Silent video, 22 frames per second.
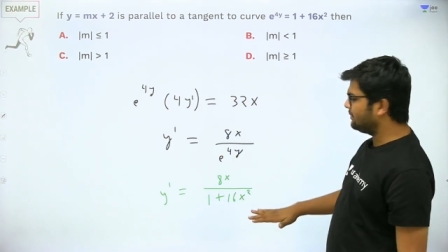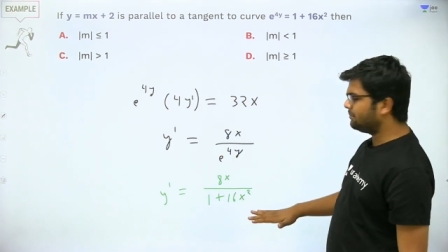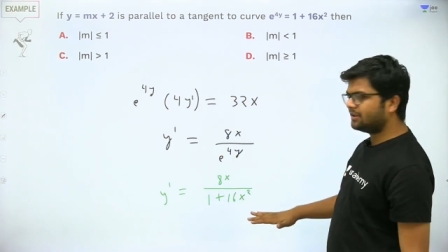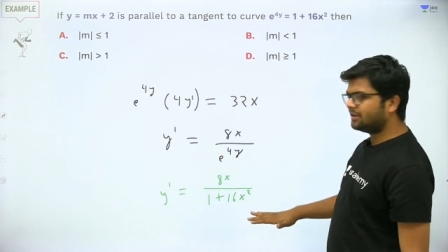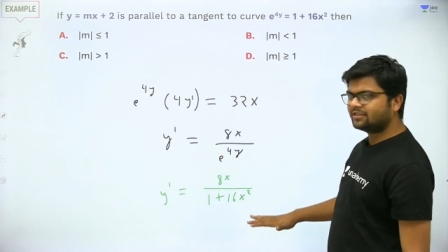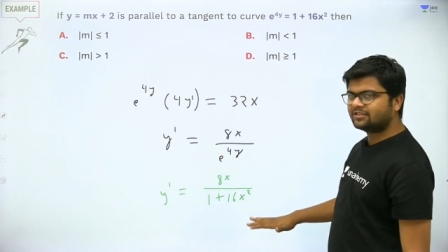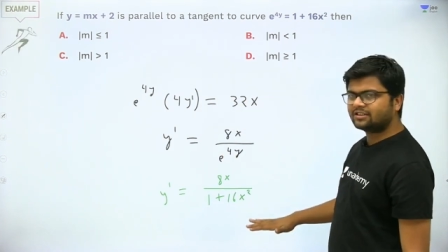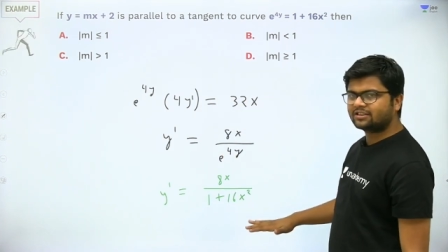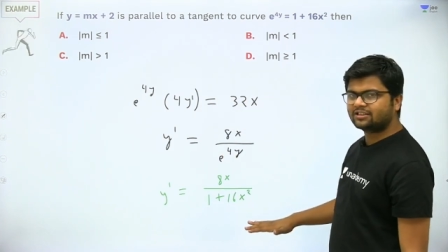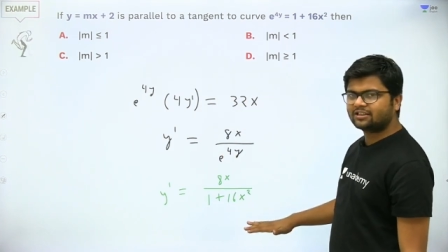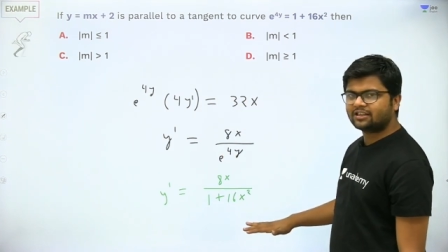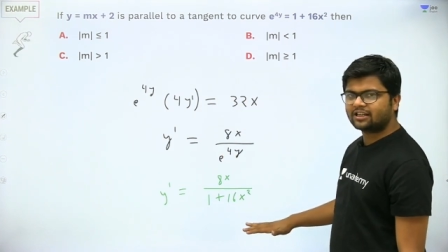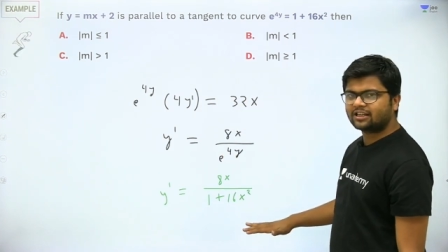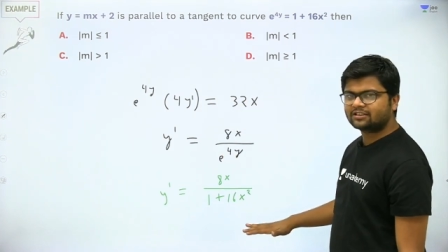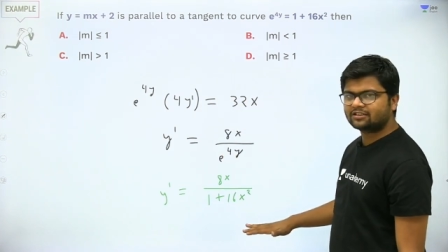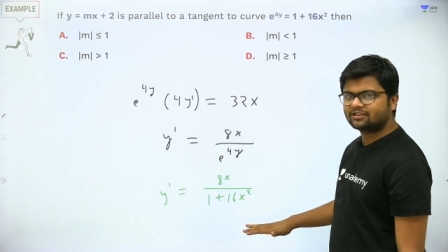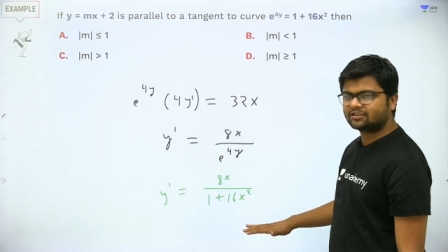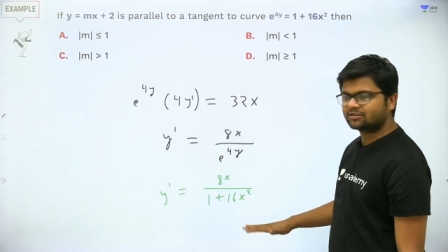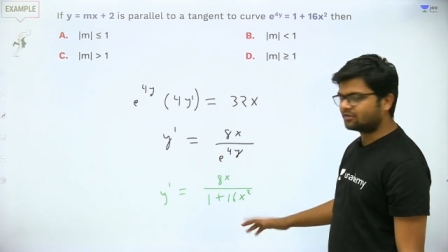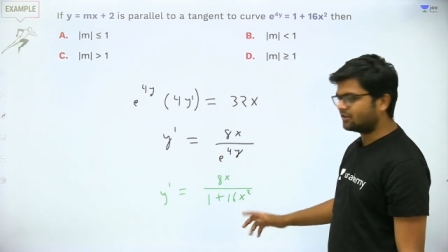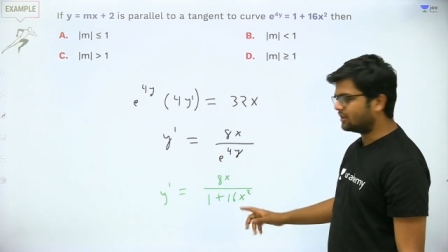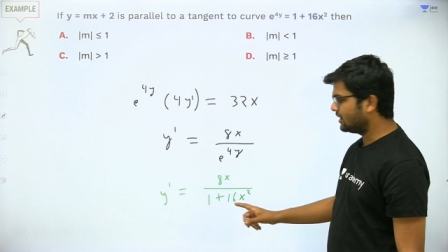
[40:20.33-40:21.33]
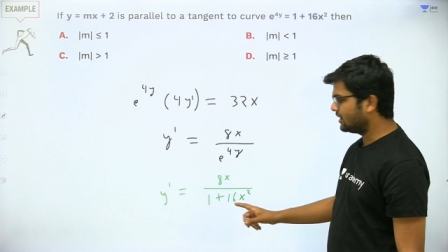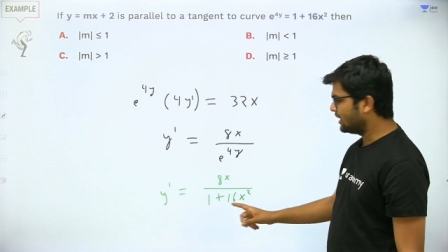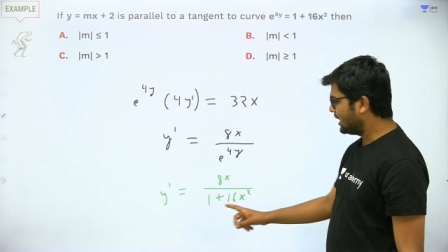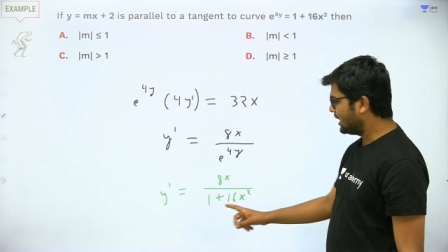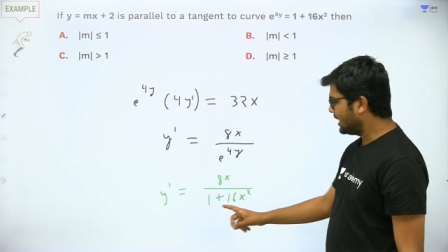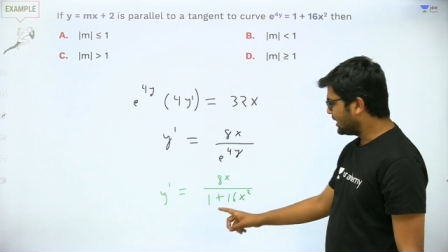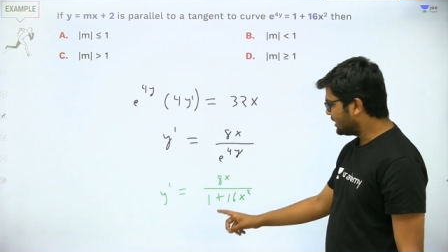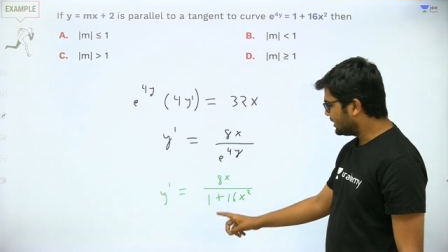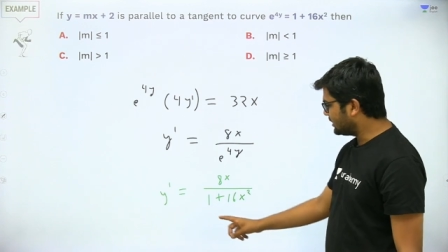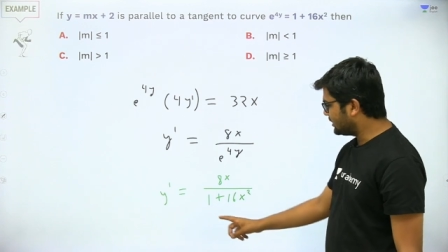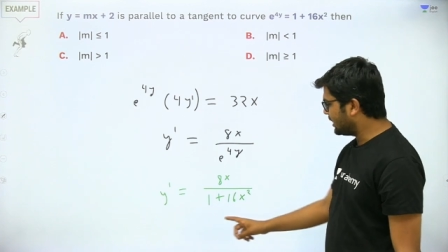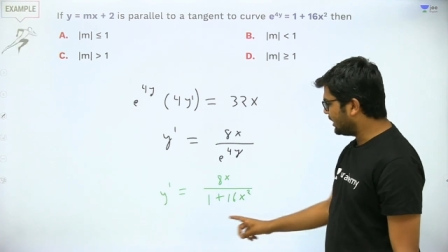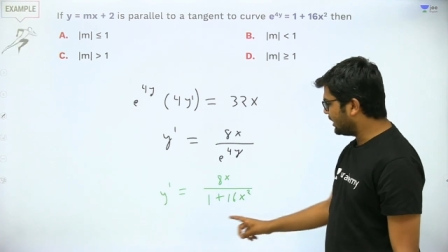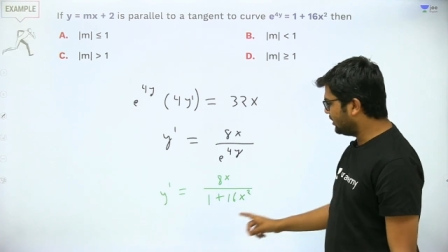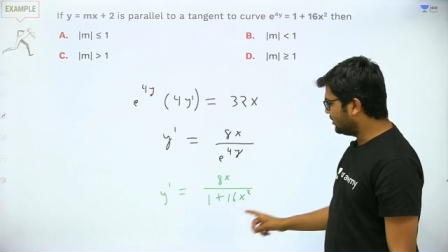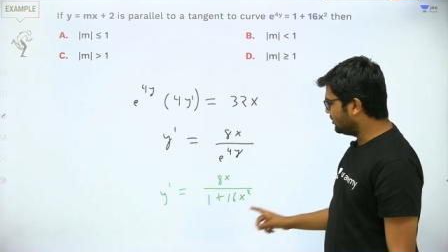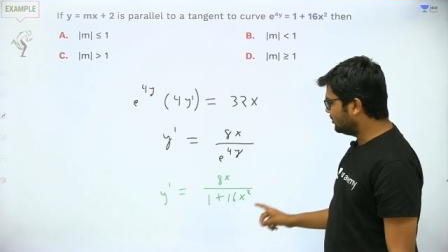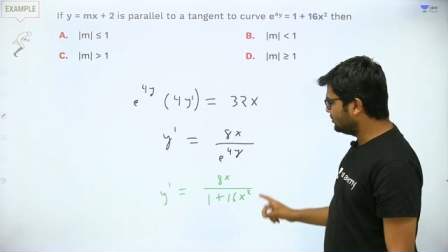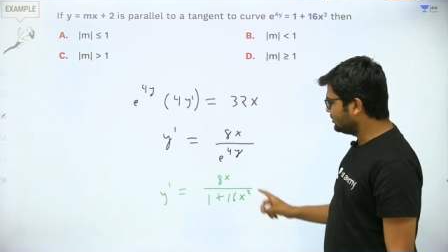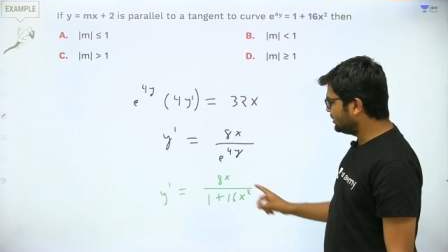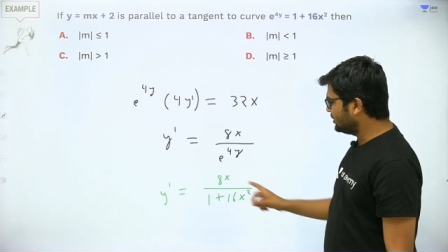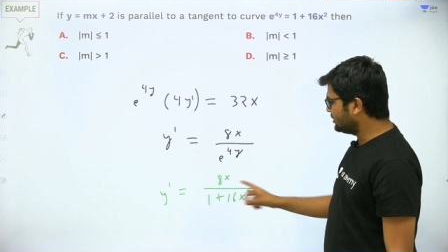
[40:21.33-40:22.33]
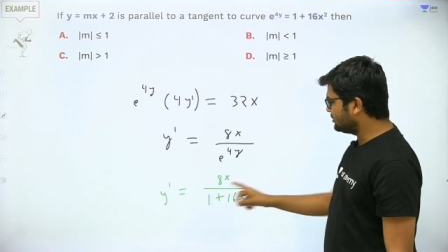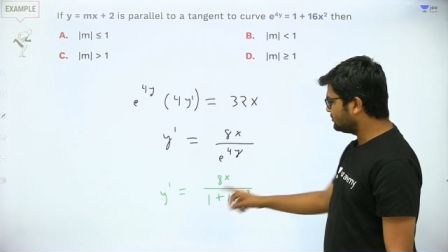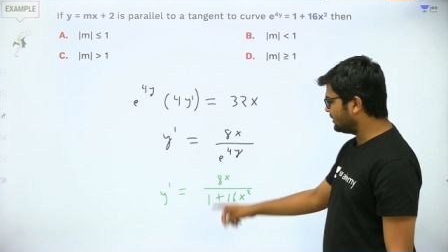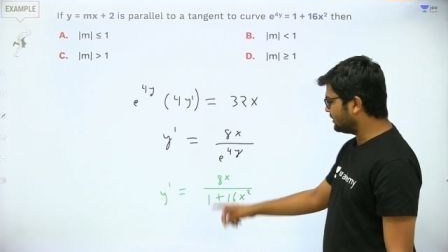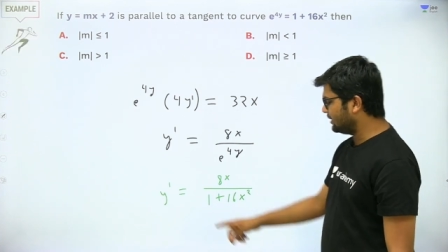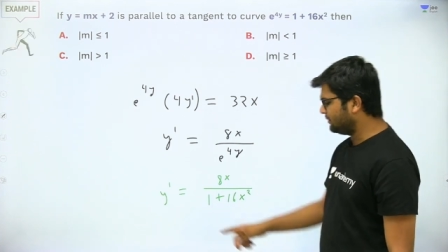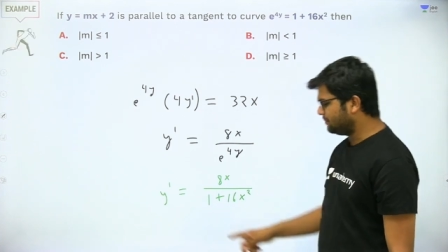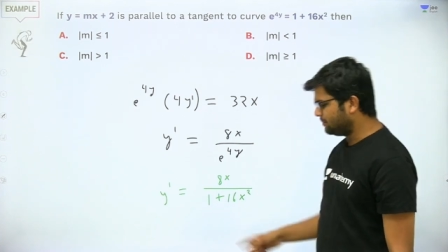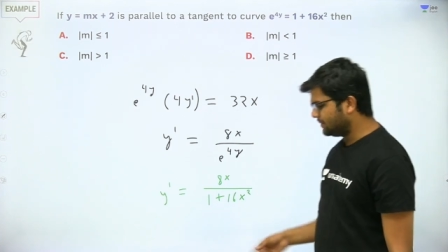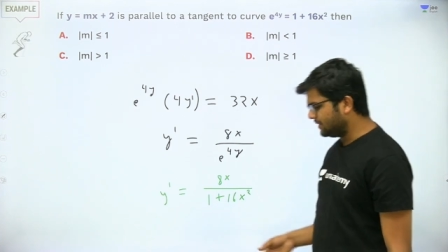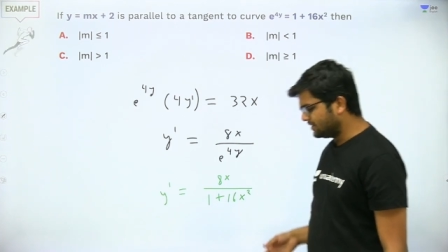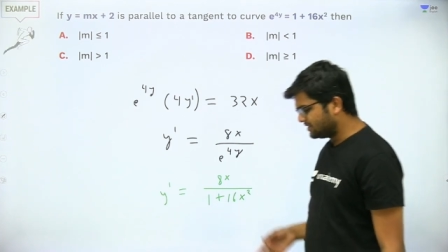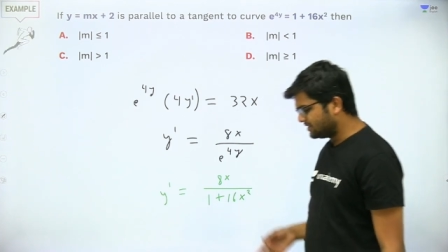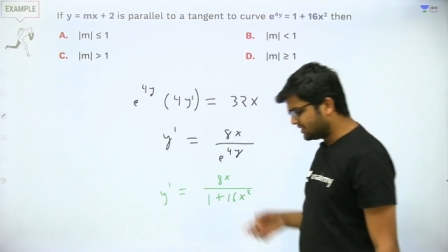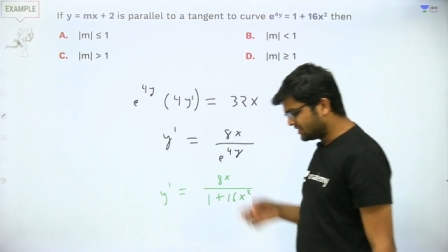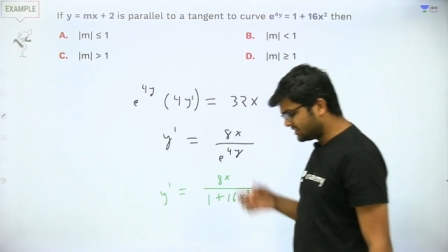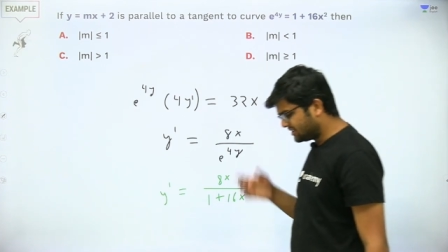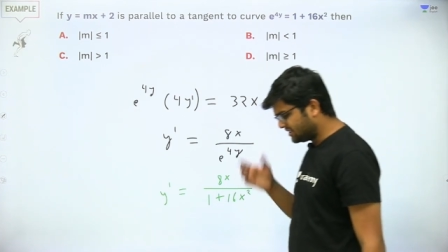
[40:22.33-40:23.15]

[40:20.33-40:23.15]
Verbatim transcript: one plus sixteen x square. Now, this one plus